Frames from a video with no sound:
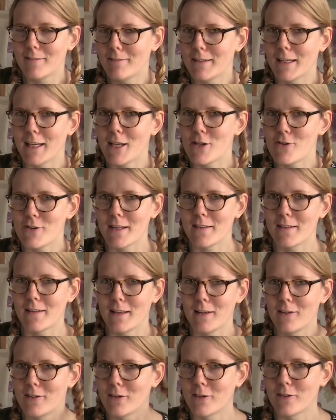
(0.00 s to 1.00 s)
Like, I dress
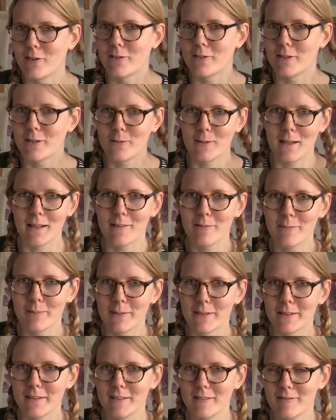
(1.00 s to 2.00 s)
like a toddler as well,
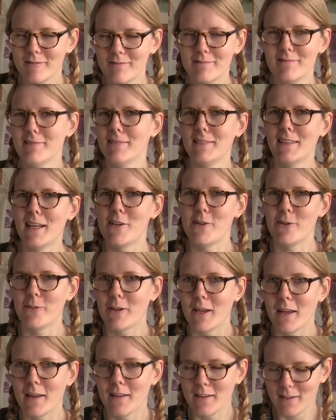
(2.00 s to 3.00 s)
but I don't
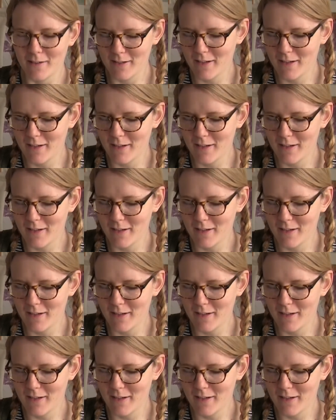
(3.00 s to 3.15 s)
care.